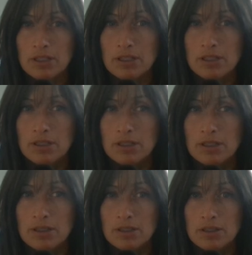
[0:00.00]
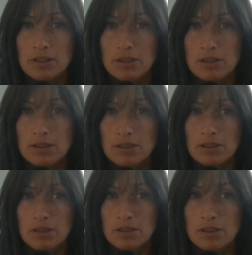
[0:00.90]

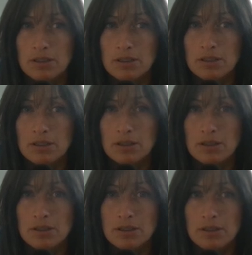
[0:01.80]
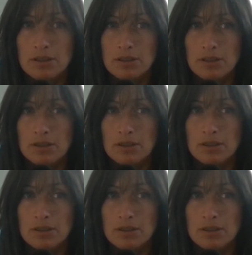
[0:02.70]
Nothing is said.